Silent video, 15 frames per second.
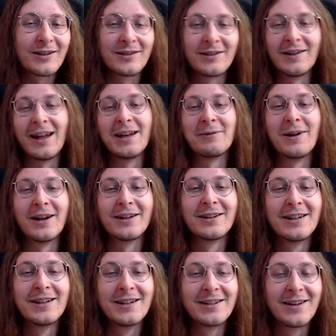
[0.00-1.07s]
Anyway,
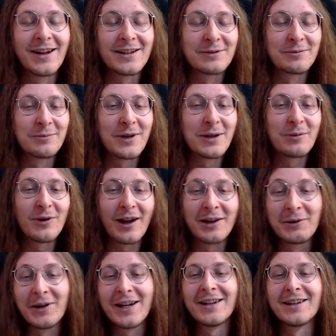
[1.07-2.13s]
there's people
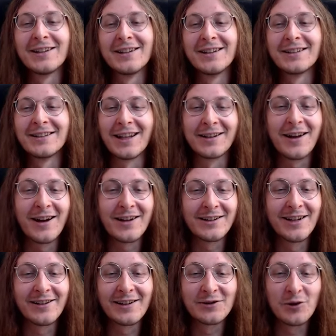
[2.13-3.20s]
agree that
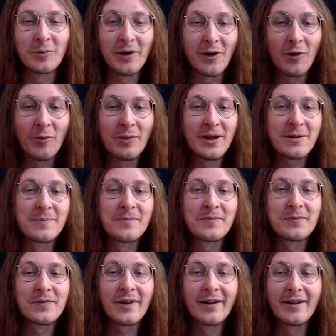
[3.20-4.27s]
Galathir is super OP,
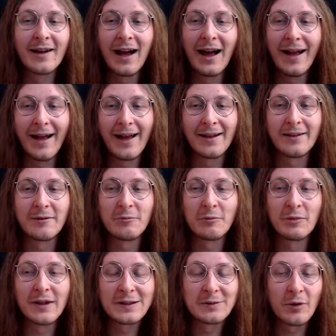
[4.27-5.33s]
and
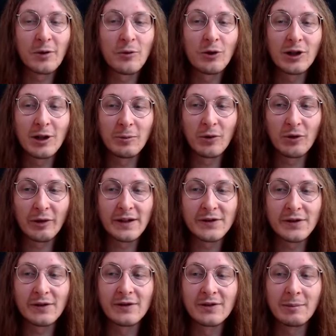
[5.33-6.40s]
it's for multiple reasons.